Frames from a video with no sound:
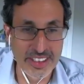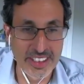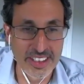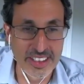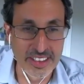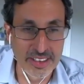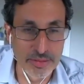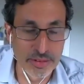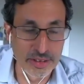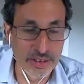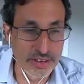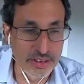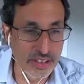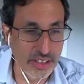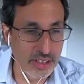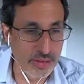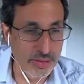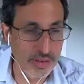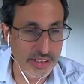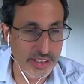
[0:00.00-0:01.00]
Uh, we'll talk
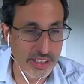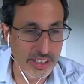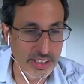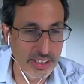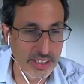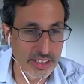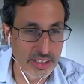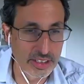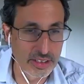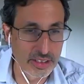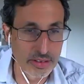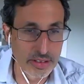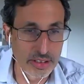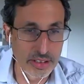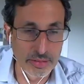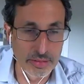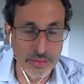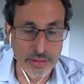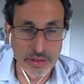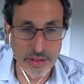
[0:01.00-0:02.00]
about that later, or the
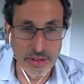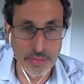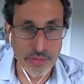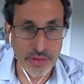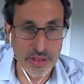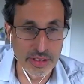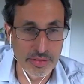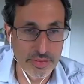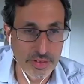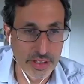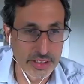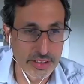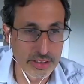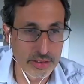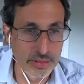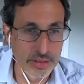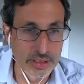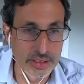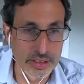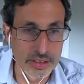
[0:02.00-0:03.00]
or the more advanced
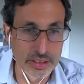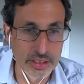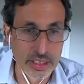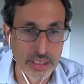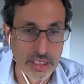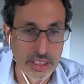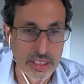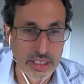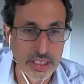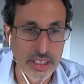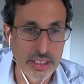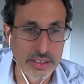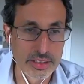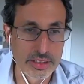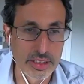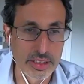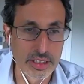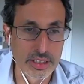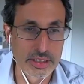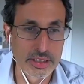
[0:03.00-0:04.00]
one. As,
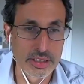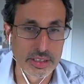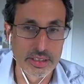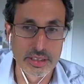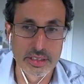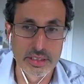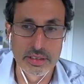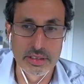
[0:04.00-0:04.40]
as well, a, the,